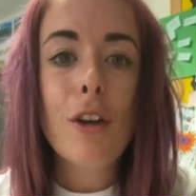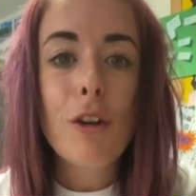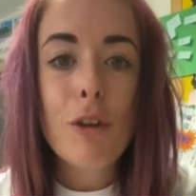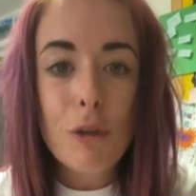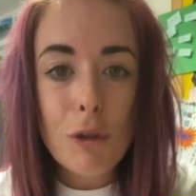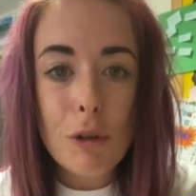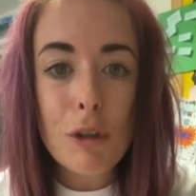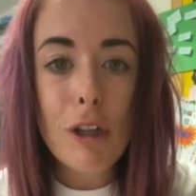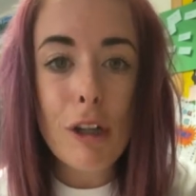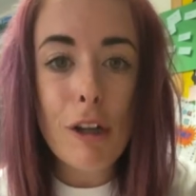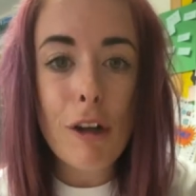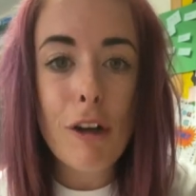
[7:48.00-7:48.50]

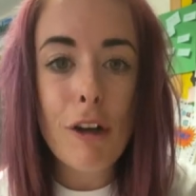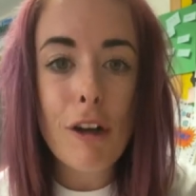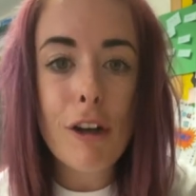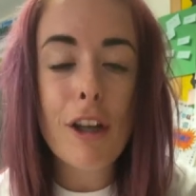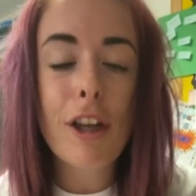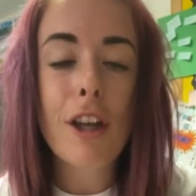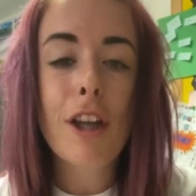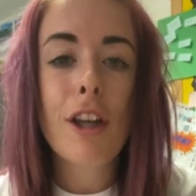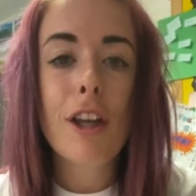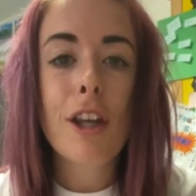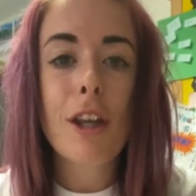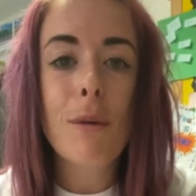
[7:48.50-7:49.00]
Good
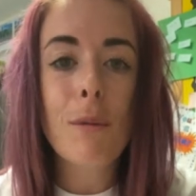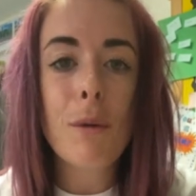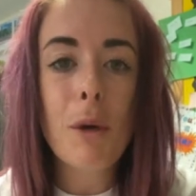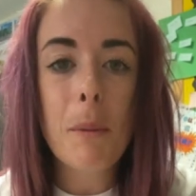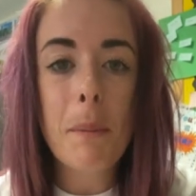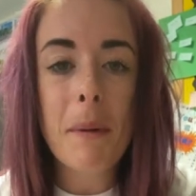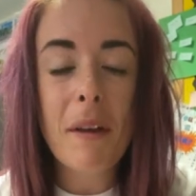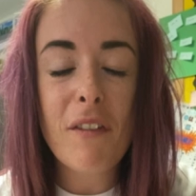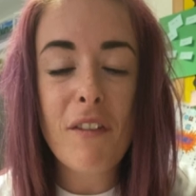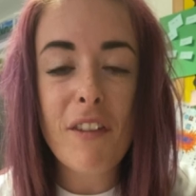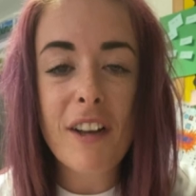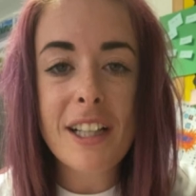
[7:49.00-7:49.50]
luck, you will
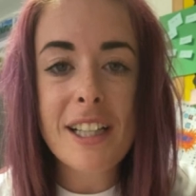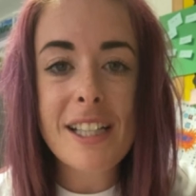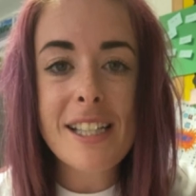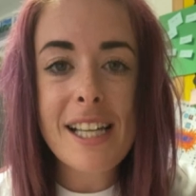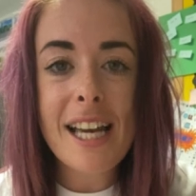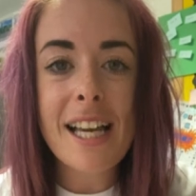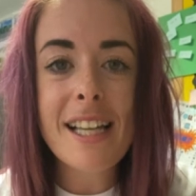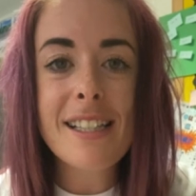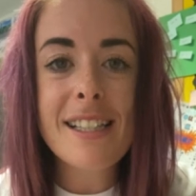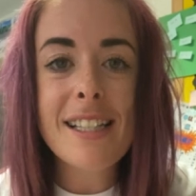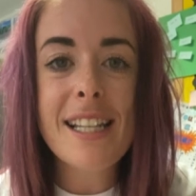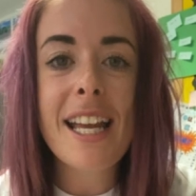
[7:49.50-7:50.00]
be
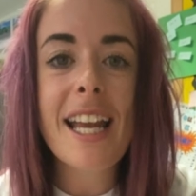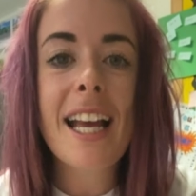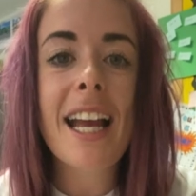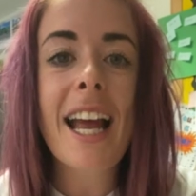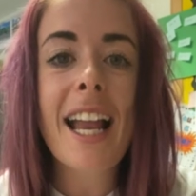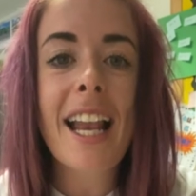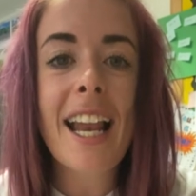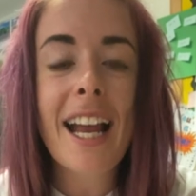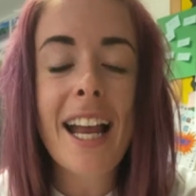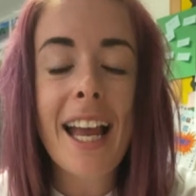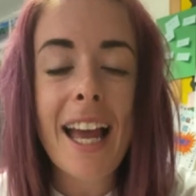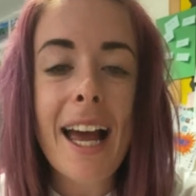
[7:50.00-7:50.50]
fantastic
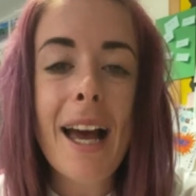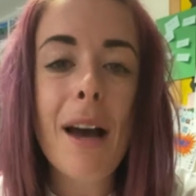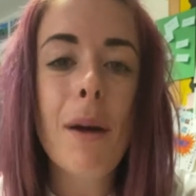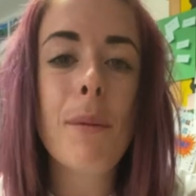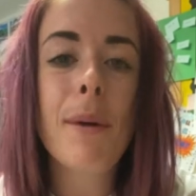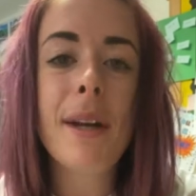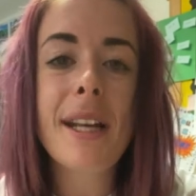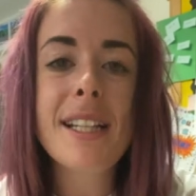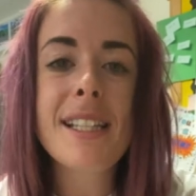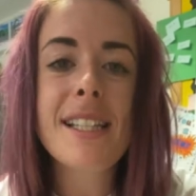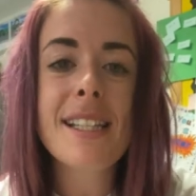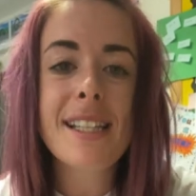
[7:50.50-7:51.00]
and I can't
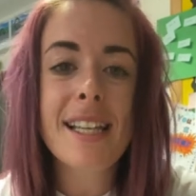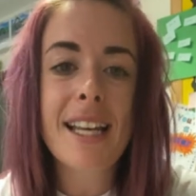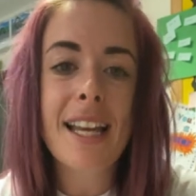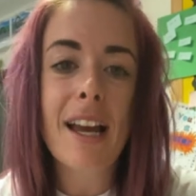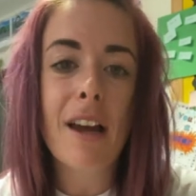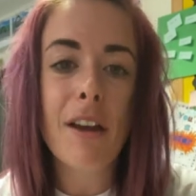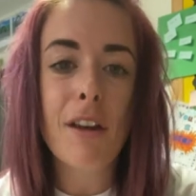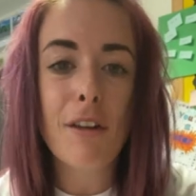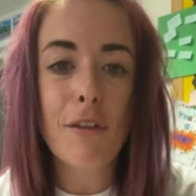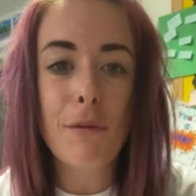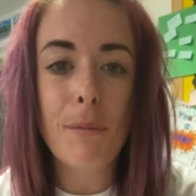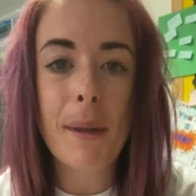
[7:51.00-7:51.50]
wait to see how
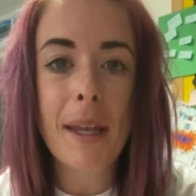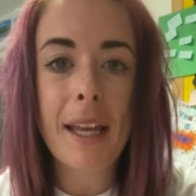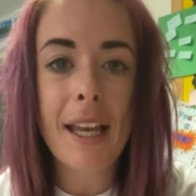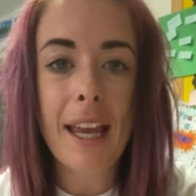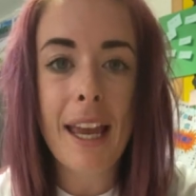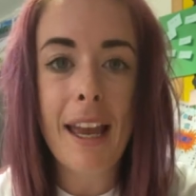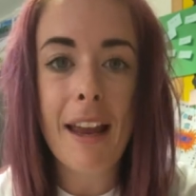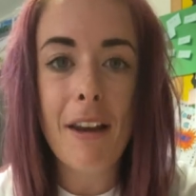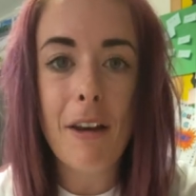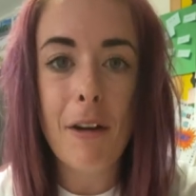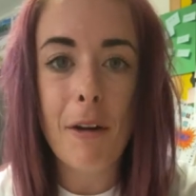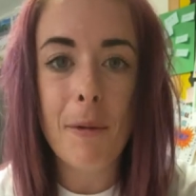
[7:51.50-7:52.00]
you've been
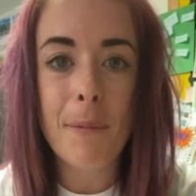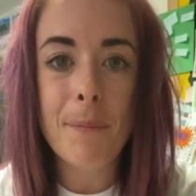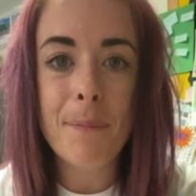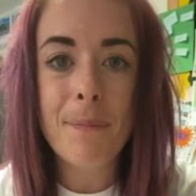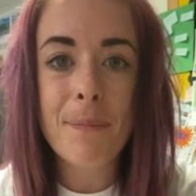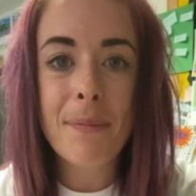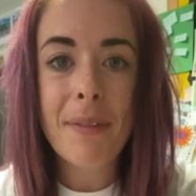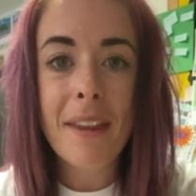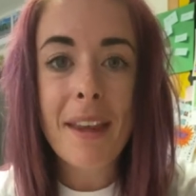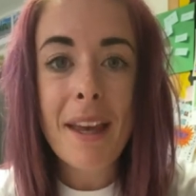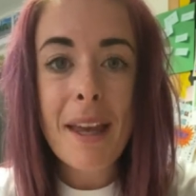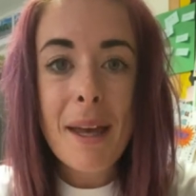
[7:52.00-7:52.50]
getting on.
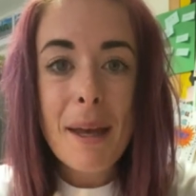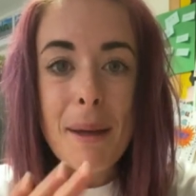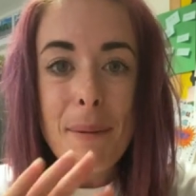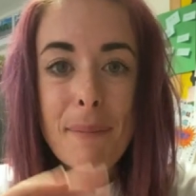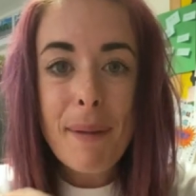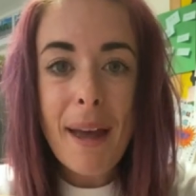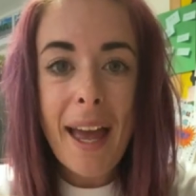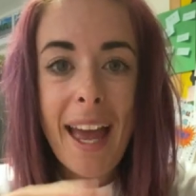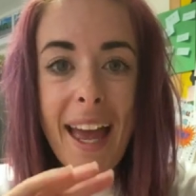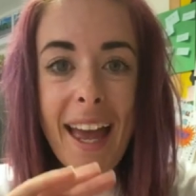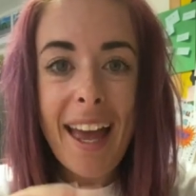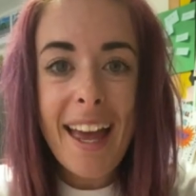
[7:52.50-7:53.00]

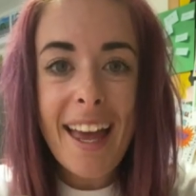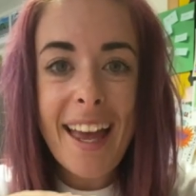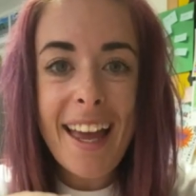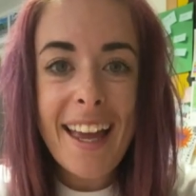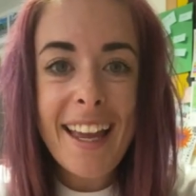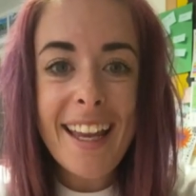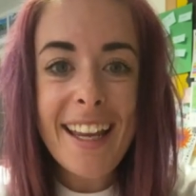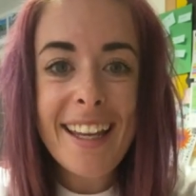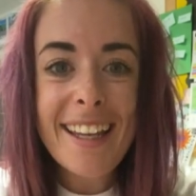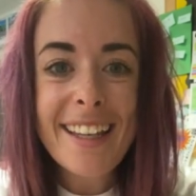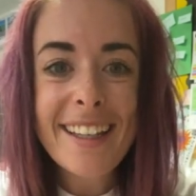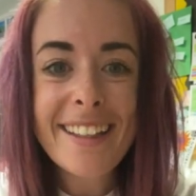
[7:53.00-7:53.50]

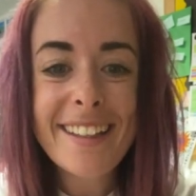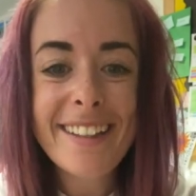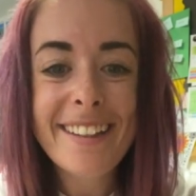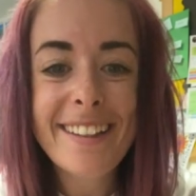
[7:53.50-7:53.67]
Bye.